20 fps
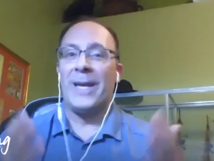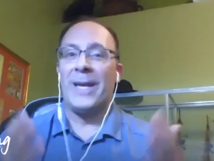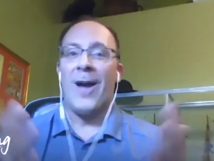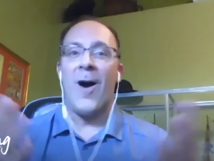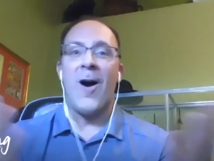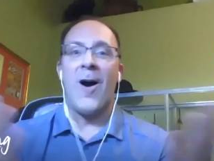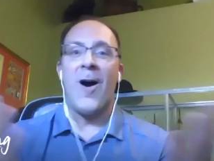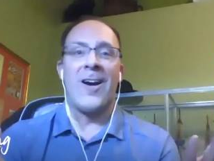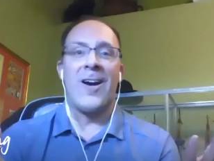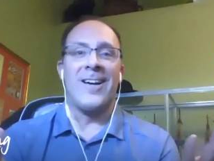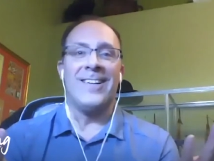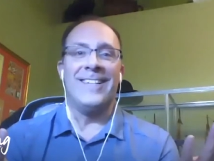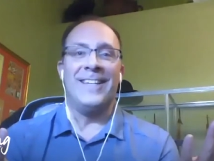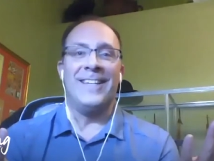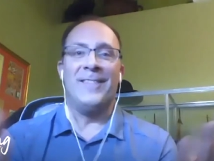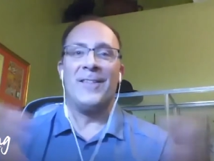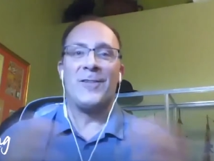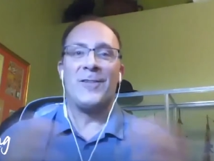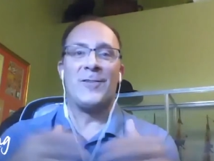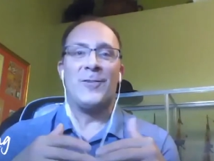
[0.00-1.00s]
we are
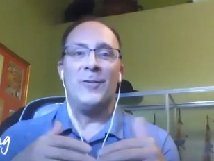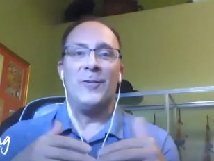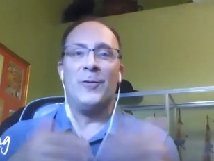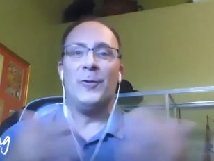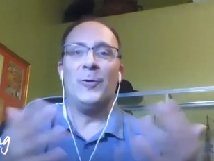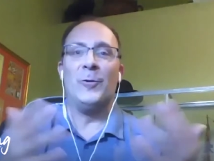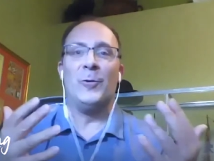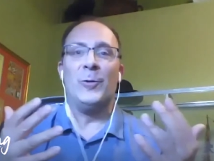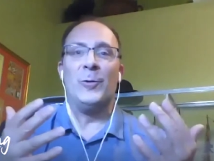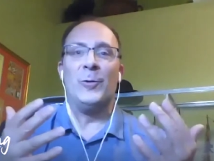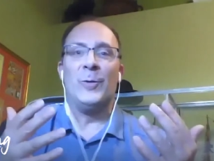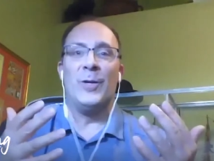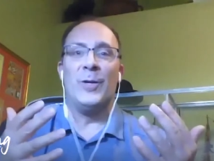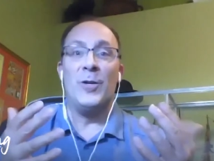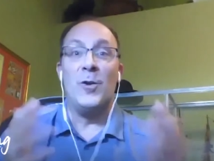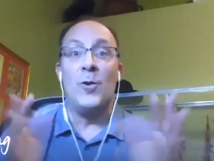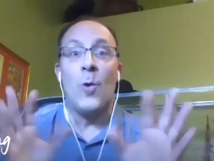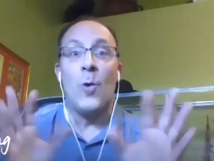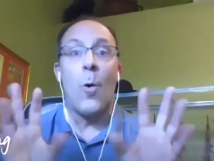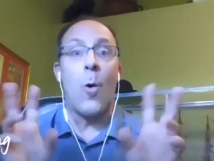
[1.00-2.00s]
in this new
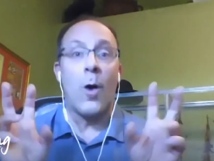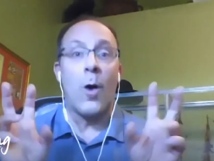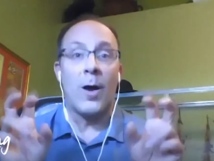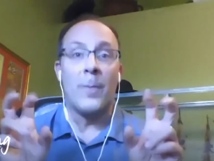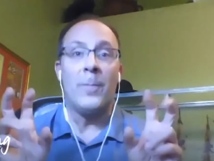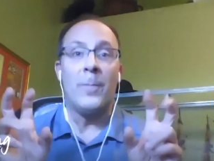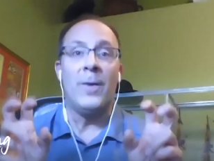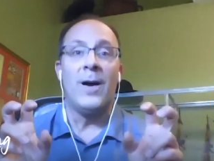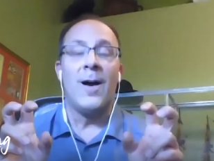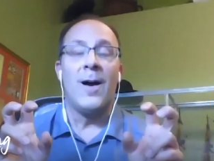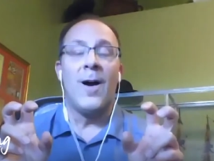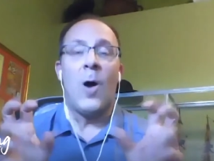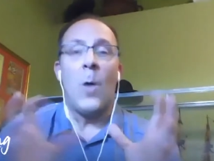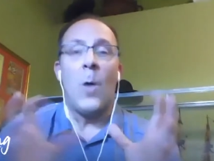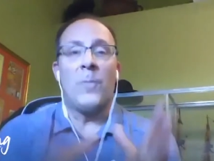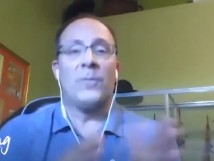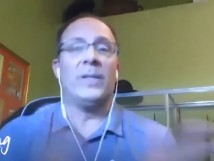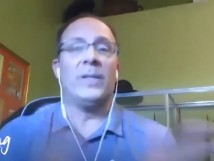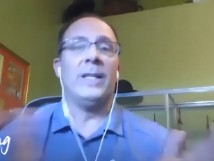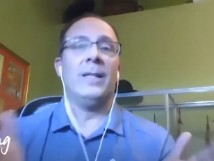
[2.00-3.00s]
norm.
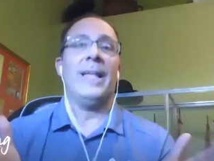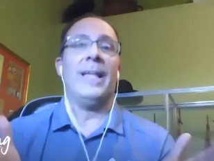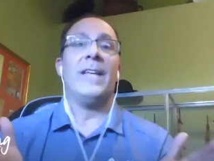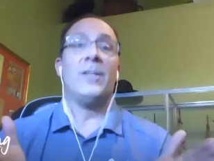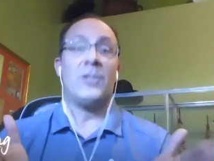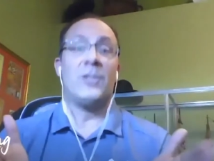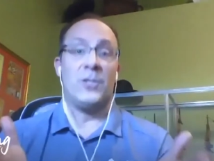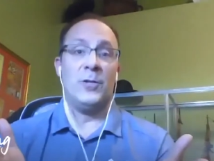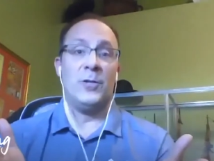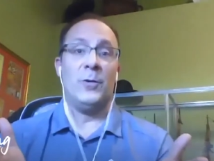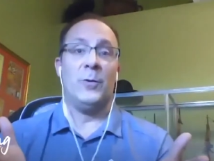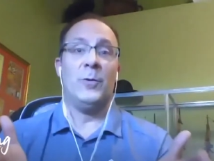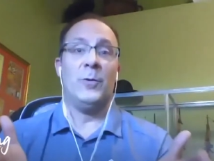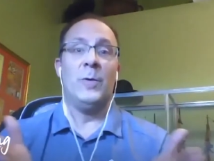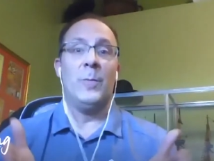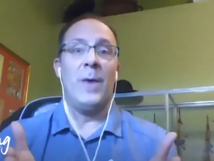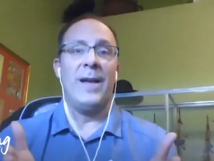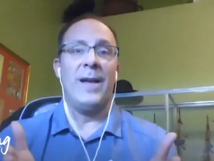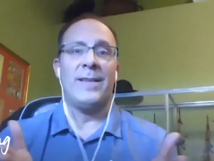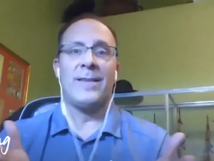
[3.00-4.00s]
Hopefully it'll end
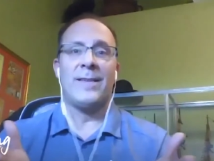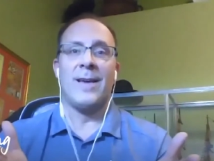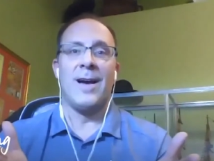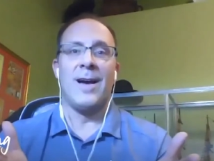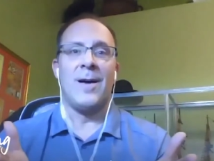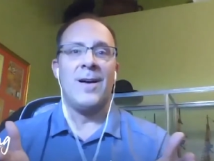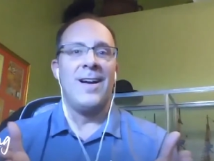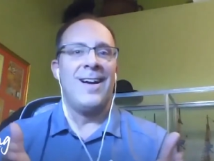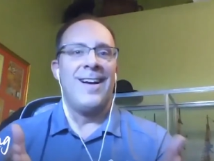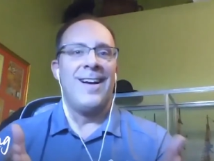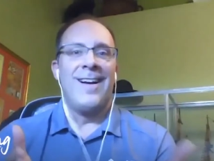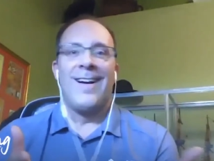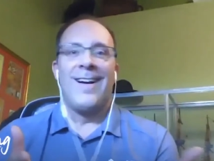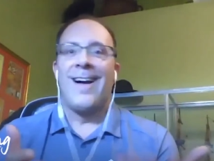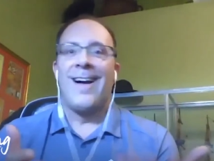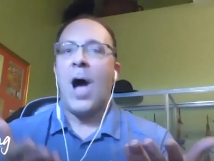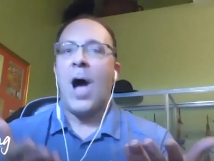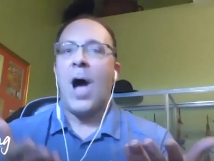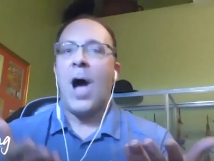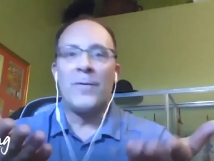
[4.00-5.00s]
soon, but
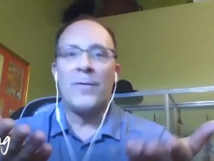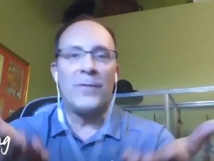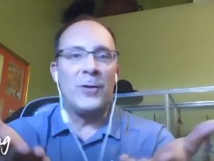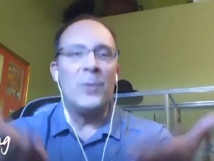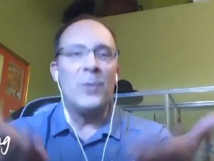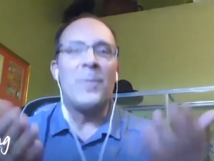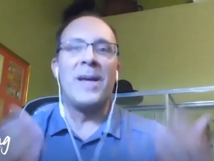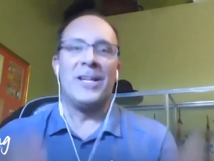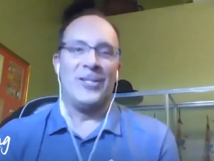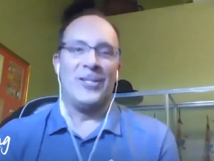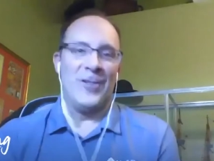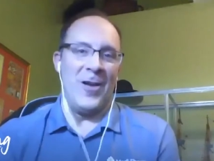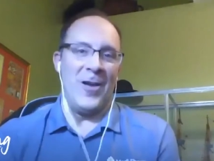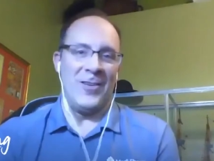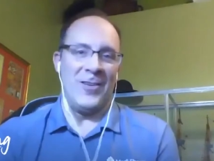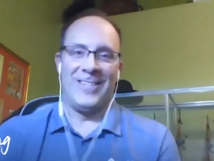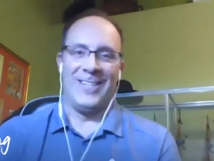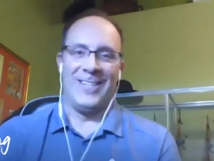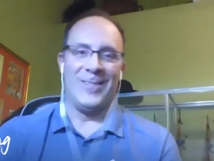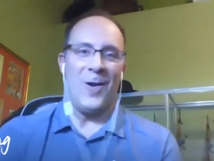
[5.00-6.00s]
how have you been
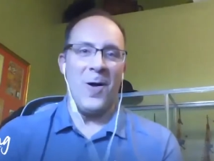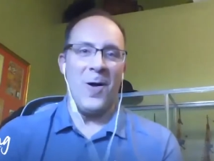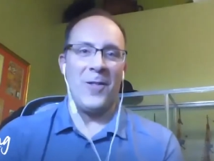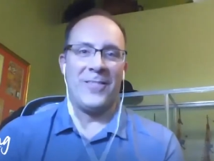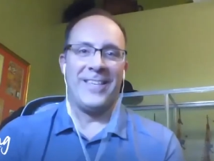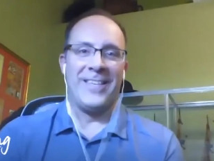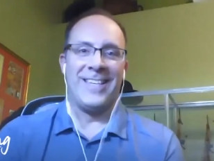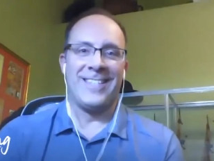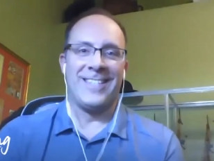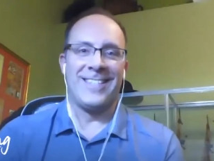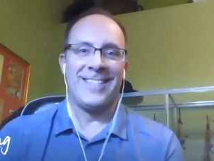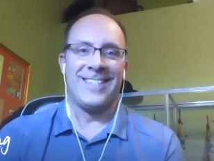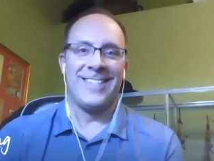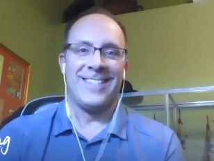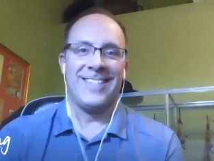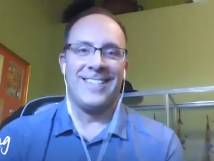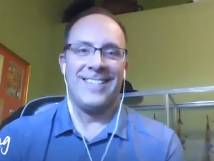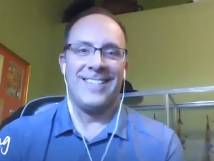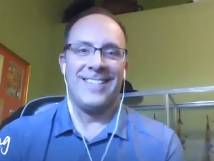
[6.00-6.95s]
adjusting to all this?